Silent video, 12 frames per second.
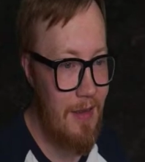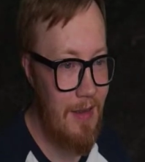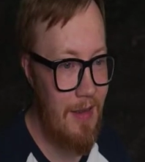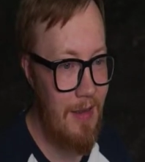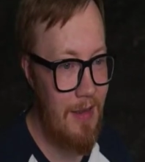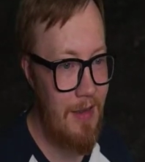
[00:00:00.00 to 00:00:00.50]

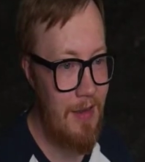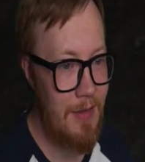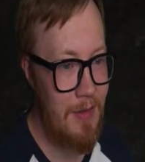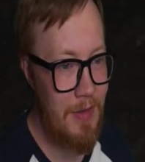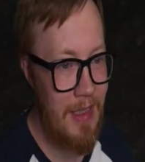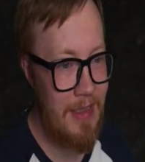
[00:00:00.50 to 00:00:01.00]

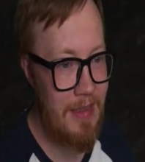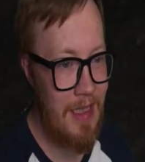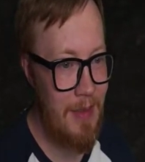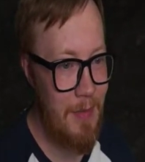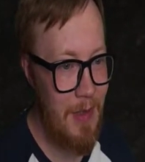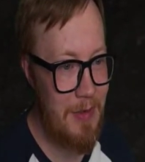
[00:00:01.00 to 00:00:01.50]
Do they sell
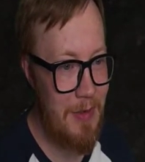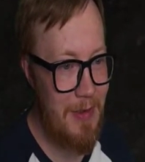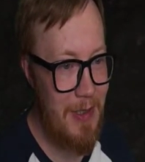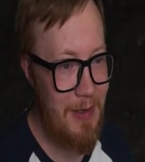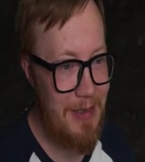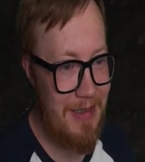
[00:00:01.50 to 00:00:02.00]
Molotov
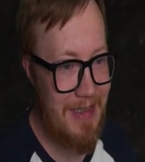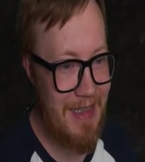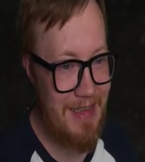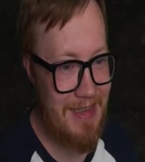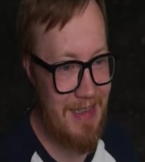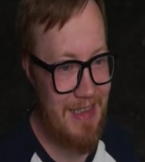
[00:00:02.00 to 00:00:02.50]

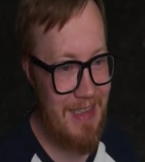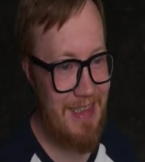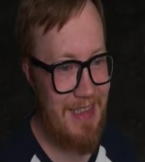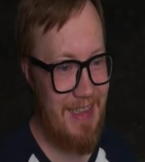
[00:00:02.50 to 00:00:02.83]
cocktails?